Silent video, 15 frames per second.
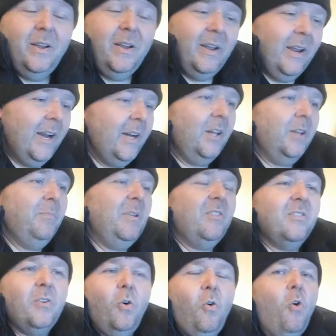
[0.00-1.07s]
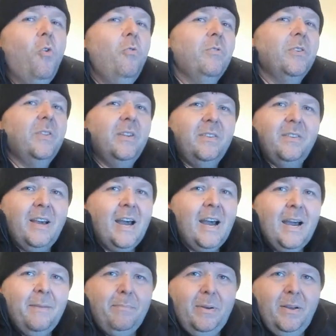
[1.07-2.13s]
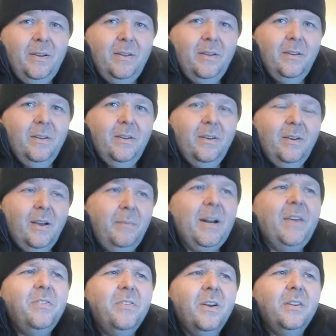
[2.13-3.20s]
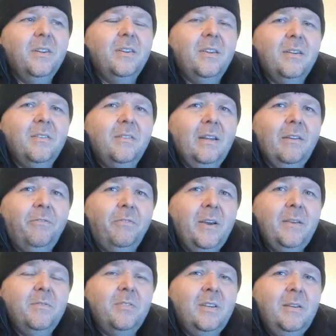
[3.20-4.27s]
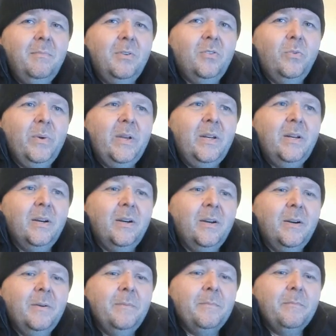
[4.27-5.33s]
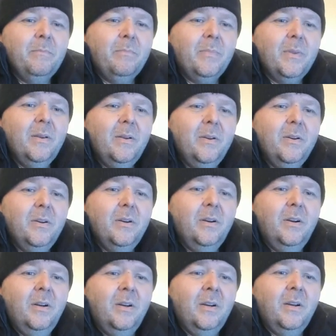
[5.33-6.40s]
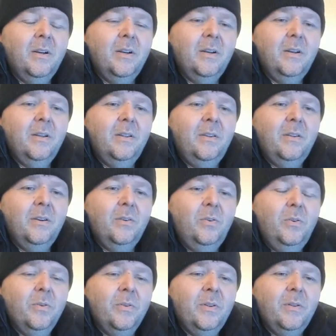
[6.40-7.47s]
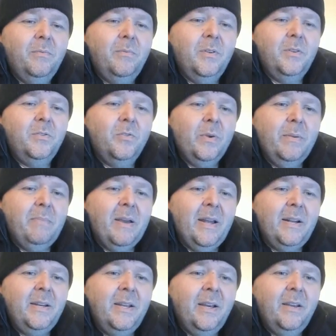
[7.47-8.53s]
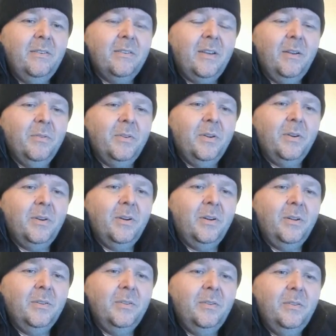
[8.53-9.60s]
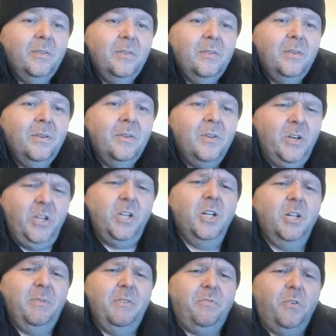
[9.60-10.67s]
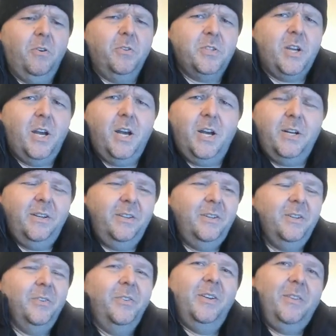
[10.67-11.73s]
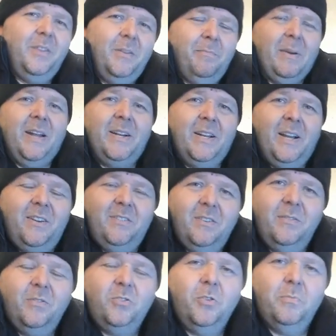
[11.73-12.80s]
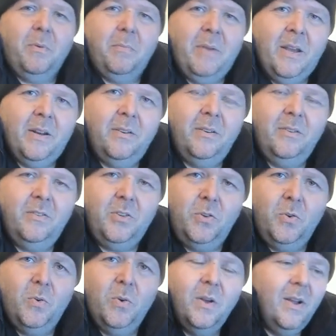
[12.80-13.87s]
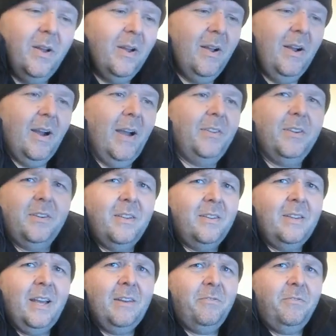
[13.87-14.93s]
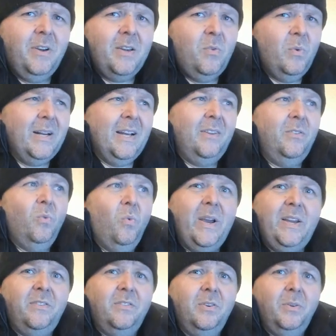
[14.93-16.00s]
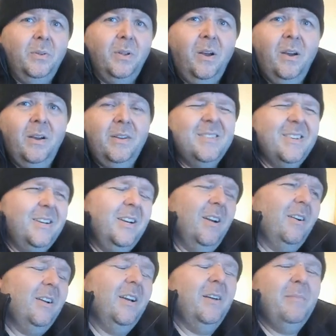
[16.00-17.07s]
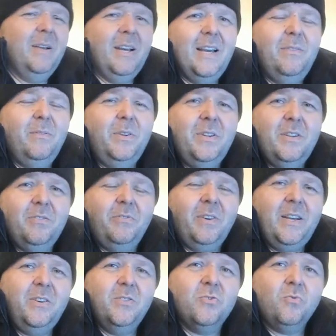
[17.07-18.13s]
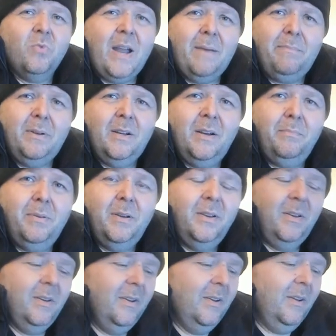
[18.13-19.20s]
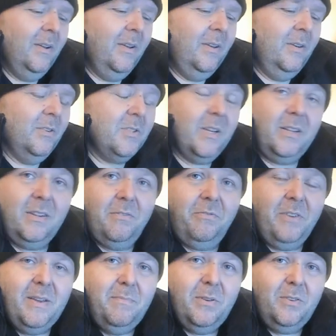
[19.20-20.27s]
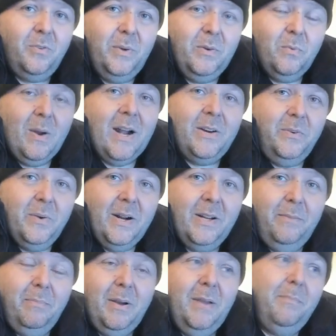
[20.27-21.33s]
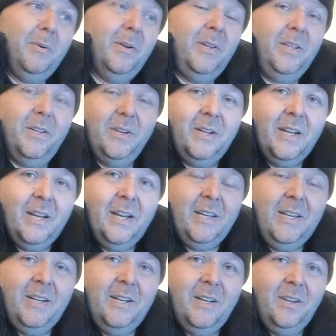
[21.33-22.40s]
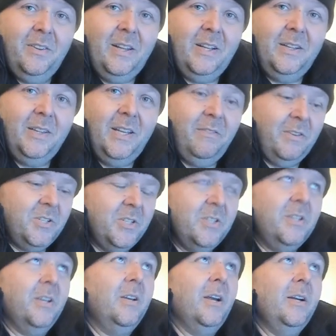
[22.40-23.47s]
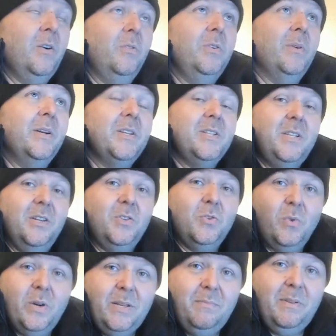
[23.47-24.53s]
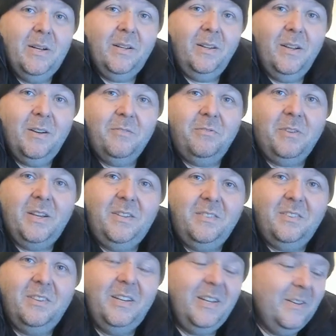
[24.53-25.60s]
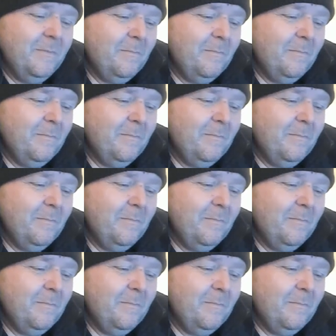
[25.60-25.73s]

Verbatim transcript: and it'll be so over the top. I mean, I thought that the the fight scene between um, uh, the who are the the three bad guys? I can't remember what they're called. Uh, Kneel before Zod. You know, the the bad guys in Superman too I thought that that fight went on way too long. It's like, oh, come on, Well, this fight just wrap it up? You know, it's like the fight between Roddy Roddy Piper and the other guy in uh, They Live. It's just like, I don't want to see a 20-minute long fight scene.